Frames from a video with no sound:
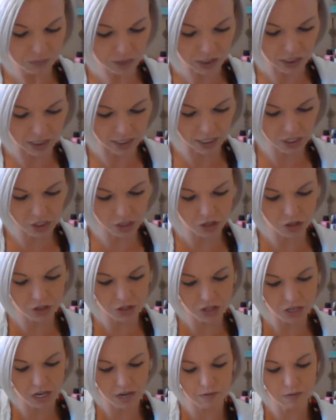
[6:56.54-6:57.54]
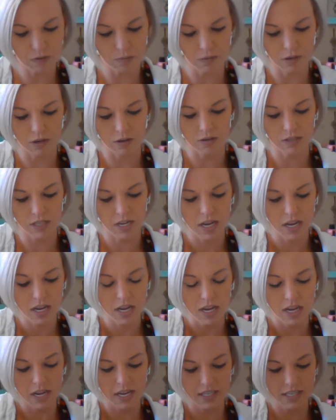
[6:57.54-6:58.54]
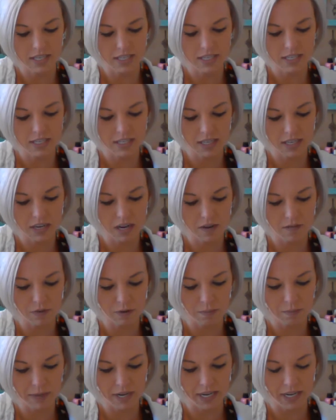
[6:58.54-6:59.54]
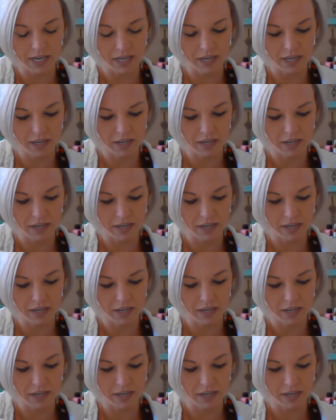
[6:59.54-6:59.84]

And I showed you the Cover Rose. And this is the Cover Pink.